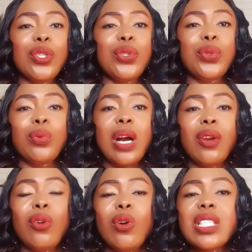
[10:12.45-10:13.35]
you are
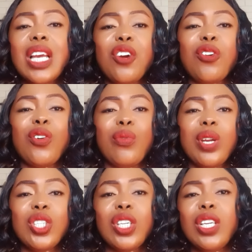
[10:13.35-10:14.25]
not
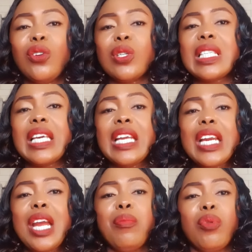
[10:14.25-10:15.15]
encouraging your
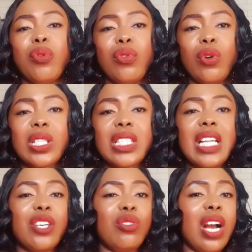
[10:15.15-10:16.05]
skincare products
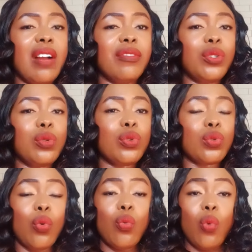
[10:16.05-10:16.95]
that you have
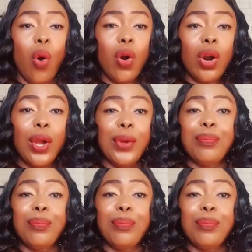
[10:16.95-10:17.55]
used to work,